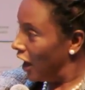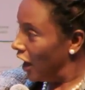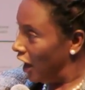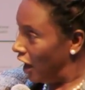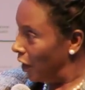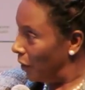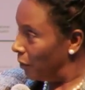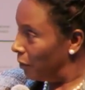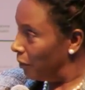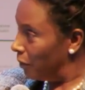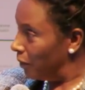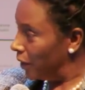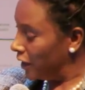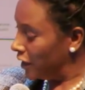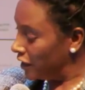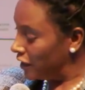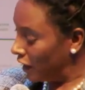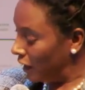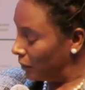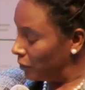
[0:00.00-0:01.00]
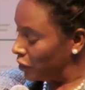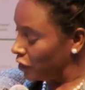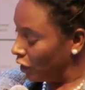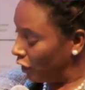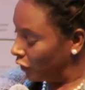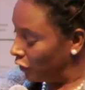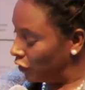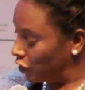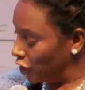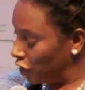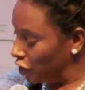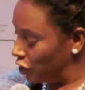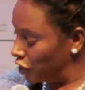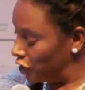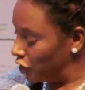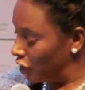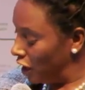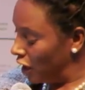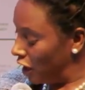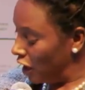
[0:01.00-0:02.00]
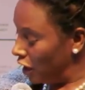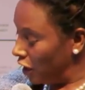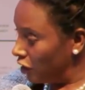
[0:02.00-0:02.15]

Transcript: in terms of just